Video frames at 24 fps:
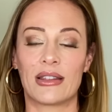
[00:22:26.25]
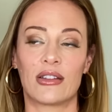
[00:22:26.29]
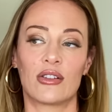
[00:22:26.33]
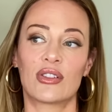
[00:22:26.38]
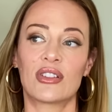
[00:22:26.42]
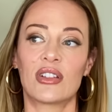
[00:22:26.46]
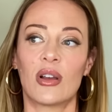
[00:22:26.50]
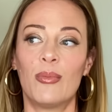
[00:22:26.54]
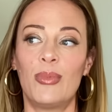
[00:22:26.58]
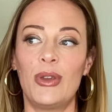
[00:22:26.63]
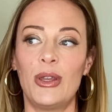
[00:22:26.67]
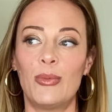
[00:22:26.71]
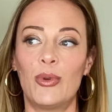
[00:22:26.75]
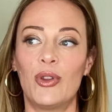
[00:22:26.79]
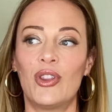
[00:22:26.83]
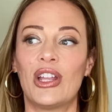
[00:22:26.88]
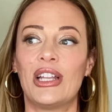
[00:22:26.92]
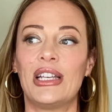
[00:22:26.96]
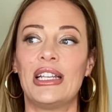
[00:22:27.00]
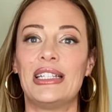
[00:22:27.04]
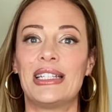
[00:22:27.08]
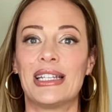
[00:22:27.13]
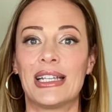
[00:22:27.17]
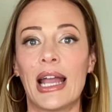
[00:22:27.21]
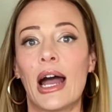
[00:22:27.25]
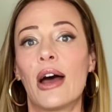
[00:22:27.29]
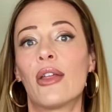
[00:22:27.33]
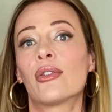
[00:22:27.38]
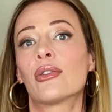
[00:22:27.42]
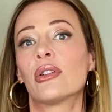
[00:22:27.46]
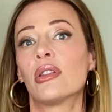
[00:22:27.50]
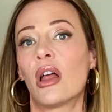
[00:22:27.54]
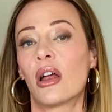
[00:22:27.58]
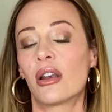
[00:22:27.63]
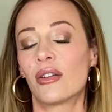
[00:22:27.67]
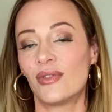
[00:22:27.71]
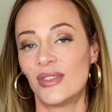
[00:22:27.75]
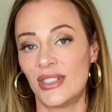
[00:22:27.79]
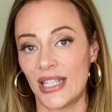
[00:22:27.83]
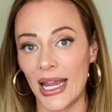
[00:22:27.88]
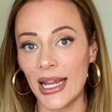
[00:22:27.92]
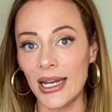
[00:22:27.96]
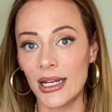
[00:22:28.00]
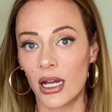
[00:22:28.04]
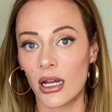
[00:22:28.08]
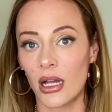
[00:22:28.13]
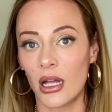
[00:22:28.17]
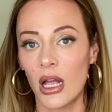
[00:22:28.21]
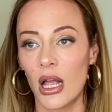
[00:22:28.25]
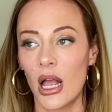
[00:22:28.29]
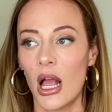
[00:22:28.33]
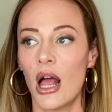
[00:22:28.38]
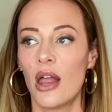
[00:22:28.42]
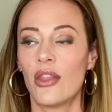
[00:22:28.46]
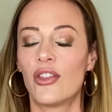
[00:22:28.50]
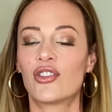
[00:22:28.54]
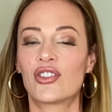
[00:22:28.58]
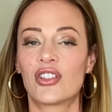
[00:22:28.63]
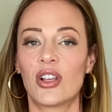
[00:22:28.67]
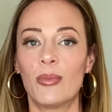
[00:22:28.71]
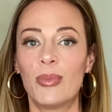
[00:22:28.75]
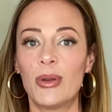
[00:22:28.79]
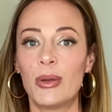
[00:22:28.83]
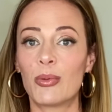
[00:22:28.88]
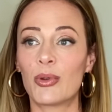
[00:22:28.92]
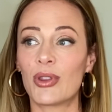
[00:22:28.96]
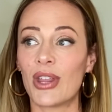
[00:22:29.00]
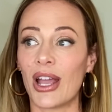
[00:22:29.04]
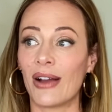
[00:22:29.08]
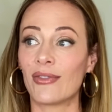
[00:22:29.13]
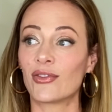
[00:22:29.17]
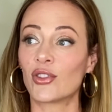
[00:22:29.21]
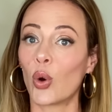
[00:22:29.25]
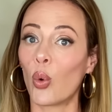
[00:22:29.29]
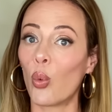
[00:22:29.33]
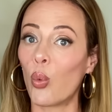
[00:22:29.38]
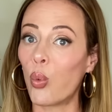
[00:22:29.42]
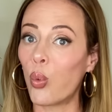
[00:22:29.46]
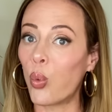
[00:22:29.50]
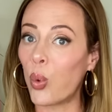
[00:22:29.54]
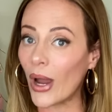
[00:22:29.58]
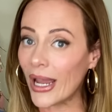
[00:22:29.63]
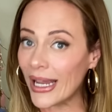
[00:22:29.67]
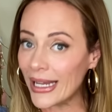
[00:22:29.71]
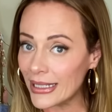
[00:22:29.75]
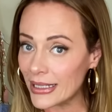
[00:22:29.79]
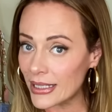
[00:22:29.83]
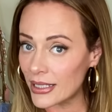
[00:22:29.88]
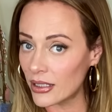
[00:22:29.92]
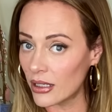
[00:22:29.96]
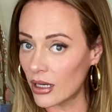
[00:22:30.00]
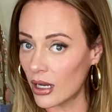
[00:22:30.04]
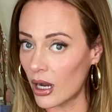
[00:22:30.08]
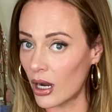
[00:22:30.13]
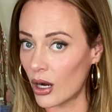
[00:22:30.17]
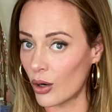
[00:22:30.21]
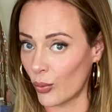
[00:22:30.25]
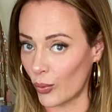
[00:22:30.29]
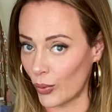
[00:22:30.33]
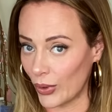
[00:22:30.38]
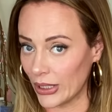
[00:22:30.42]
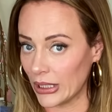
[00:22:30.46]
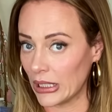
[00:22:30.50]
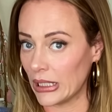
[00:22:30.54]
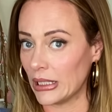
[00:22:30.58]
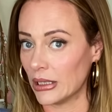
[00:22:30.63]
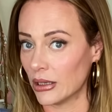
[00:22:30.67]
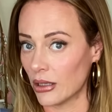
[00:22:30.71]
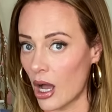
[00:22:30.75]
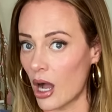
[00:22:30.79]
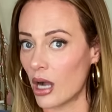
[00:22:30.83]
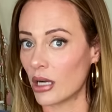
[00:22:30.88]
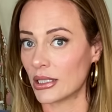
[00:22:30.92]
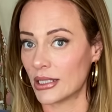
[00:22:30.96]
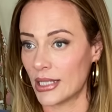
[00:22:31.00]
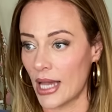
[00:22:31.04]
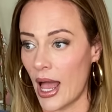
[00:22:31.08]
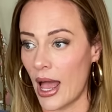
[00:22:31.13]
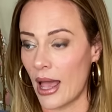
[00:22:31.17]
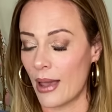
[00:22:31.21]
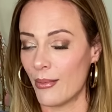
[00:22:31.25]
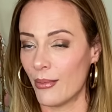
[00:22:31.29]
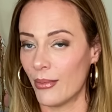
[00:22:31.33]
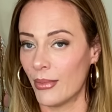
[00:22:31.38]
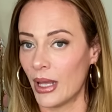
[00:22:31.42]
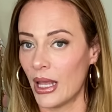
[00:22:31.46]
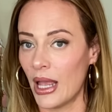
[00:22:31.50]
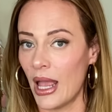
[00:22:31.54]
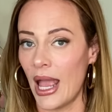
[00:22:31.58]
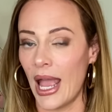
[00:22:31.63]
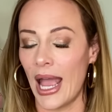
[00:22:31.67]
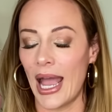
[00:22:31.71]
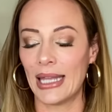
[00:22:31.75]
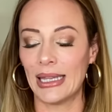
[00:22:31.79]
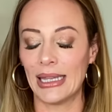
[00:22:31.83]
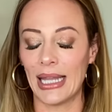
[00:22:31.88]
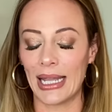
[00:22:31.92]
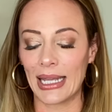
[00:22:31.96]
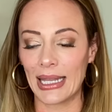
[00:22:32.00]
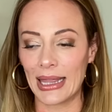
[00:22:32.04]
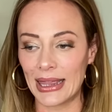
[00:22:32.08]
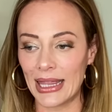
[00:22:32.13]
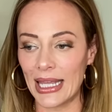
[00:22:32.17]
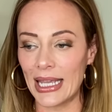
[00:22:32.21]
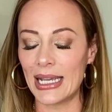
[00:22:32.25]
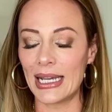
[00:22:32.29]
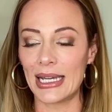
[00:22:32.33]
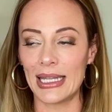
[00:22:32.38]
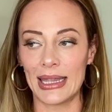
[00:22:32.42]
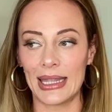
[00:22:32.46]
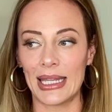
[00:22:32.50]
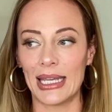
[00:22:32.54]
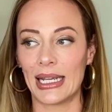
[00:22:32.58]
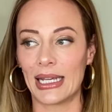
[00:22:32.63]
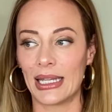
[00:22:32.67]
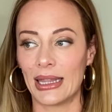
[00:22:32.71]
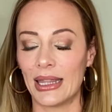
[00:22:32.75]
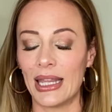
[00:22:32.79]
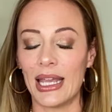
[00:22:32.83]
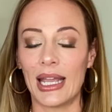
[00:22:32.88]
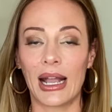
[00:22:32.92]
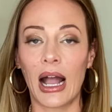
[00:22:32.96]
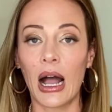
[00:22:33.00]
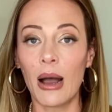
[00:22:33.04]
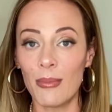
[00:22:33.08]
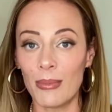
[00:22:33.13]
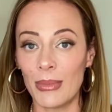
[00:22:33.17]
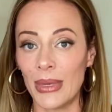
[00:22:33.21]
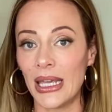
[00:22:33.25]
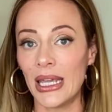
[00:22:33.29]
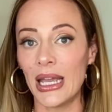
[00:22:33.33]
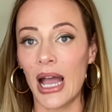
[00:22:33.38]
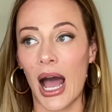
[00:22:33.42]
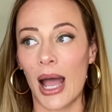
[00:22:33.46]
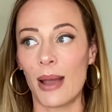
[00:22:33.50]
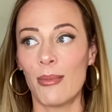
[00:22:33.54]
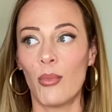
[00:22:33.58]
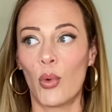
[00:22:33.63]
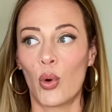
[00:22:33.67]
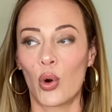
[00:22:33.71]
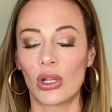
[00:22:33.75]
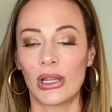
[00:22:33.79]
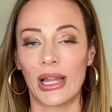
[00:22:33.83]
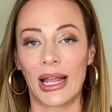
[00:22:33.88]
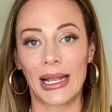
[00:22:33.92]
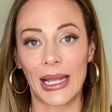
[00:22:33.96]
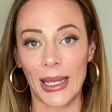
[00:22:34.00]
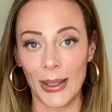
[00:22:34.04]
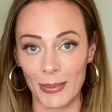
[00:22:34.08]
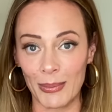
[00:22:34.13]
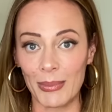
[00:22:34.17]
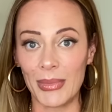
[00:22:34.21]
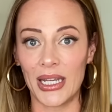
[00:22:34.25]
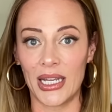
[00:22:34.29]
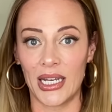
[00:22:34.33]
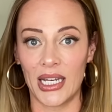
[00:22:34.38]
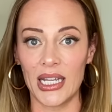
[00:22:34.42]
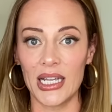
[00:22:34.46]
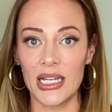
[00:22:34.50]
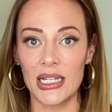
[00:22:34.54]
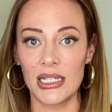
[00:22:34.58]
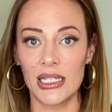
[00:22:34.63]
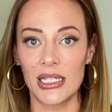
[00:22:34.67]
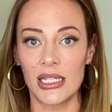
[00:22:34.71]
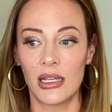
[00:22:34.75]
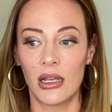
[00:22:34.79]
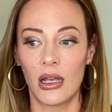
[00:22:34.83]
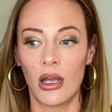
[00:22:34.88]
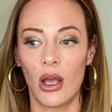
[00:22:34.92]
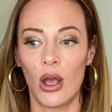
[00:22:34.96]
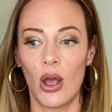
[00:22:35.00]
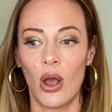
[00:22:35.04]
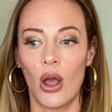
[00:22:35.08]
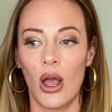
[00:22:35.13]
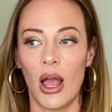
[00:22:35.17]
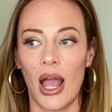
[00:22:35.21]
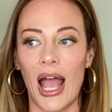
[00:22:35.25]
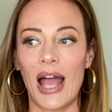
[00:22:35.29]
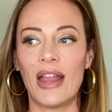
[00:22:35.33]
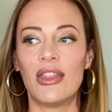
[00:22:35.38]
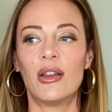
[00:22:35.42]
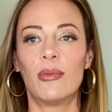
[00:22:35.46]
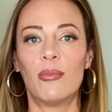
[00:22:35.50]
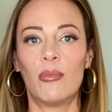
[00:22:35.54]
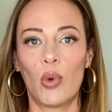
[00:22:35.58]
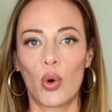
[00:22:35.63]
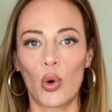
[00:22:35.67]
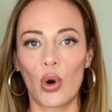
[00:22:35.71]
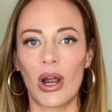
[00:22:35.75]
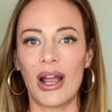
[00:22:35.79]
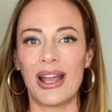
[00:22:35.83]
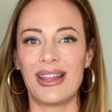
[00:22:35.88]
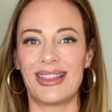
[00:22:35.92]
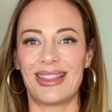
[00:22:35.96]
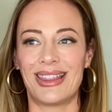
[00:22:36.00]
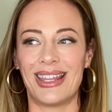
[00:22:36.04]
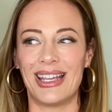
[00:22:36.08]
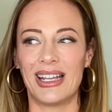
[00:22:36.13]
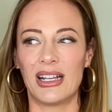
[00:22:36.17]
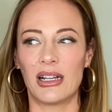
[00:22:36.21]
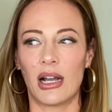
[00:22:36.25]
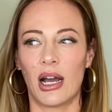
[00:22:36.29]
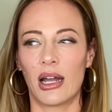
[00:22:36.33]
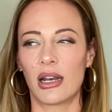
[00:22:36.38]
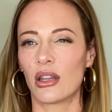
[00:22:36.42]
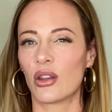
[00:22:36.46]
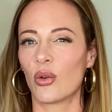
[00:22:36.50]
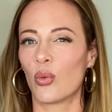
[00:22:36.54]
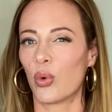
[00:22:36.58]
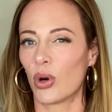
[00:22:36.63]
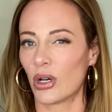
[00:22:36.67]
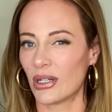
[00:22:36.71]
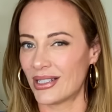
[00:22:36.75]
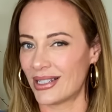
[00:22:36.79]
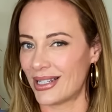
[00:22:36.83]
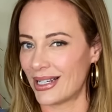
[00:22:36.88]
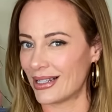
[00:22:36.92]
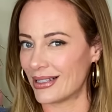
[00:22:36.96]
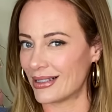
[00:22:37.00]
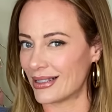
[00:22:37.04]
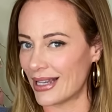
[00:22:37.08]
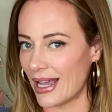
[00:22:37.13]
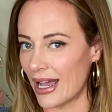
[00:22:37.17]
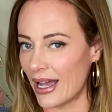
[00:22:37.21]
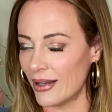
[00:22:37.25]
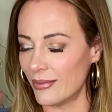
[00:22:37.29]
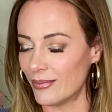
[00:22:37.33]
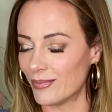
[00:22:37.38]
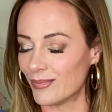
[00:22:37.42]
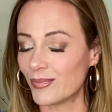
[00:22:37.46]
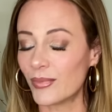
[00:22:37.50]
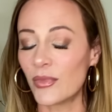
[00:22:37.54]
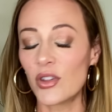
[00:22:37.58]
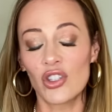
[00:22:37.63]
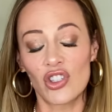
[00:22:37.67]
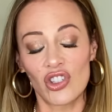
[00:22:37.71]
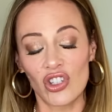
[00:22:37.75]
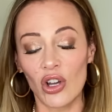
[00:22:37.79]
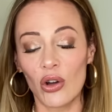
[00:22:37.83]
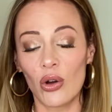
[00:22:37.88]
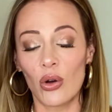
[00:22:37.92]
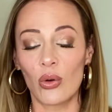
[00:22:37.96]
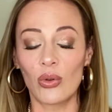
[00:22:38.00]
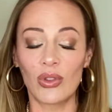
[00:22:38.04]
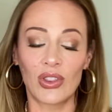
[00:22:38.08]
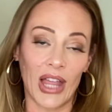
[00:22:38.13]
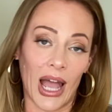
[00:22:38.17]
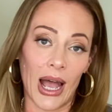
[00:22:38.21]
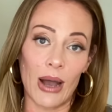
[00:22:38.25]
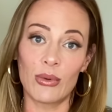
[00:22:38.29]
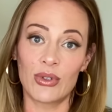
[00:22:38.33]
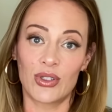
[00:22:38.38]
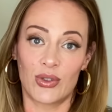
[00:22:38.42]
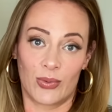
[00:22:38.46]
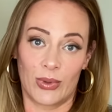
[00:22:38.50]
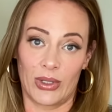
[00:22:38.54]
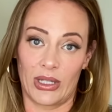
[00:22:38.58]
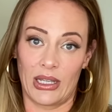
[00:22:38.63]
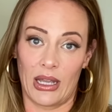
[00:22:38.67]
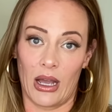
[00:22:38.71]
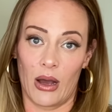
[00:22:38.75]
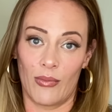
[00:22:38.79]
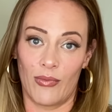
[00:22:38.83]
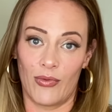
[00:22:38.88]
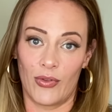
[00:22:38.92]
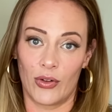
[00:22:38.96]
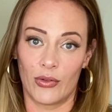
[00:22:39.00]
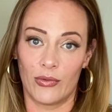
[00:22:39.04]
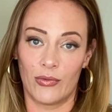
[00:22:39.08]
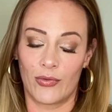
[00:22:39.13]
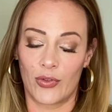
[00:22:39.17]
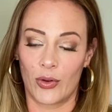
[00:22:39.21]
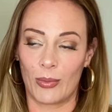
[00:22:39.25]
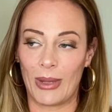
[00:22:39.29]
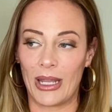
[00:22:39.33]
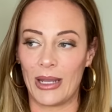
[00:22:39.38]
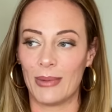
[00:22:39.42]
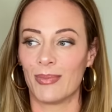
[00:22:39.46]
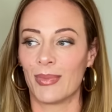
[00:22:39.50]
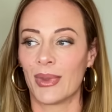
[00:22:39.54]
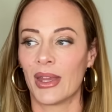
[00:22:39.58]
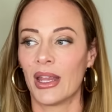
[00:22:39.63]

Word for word: There's some people they need to gather a lot of data. There's some people they have to wait a really long time and like think and think and think. Me, I'm more like immediate. And the more I think, kind of the worse things get. So that was really helpful for me.